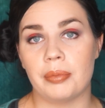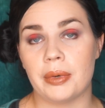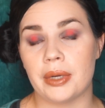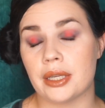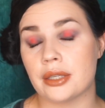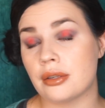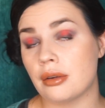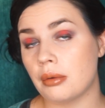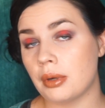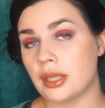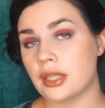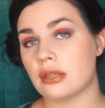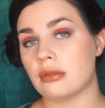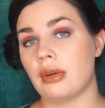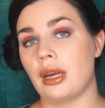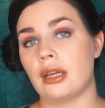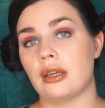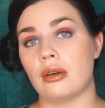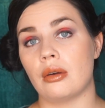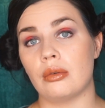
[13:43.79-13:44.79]
But as always,
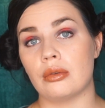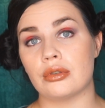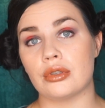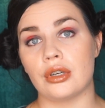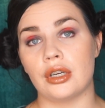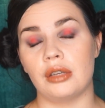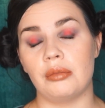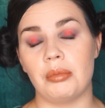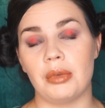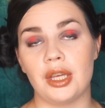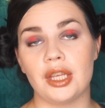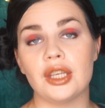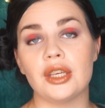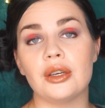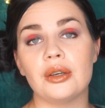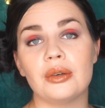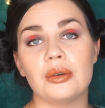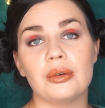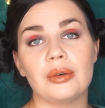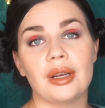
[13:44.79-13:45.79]
create culture and be
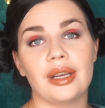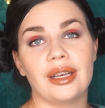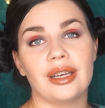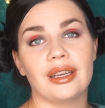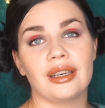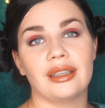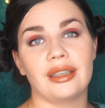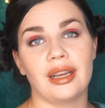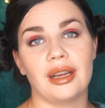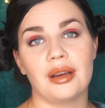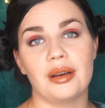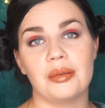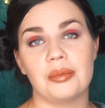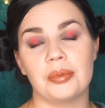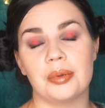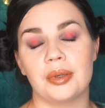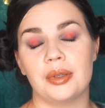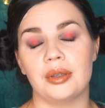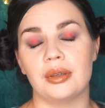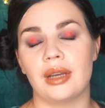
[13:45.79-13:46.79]
you, and I hope
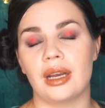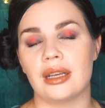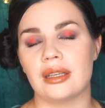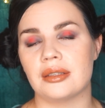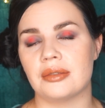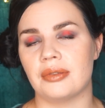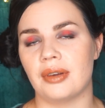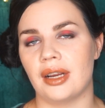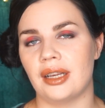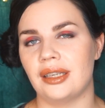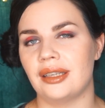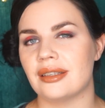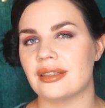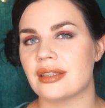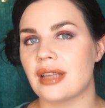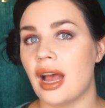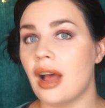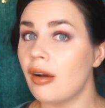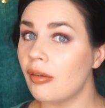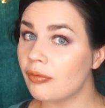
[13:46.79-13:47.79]
you guys find
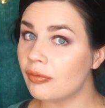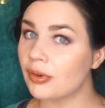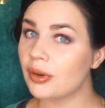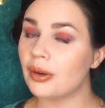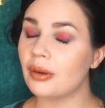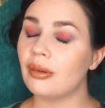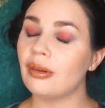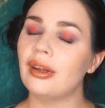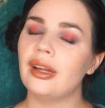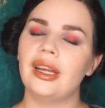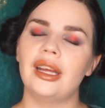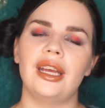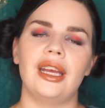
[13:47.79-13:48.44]
this helpful,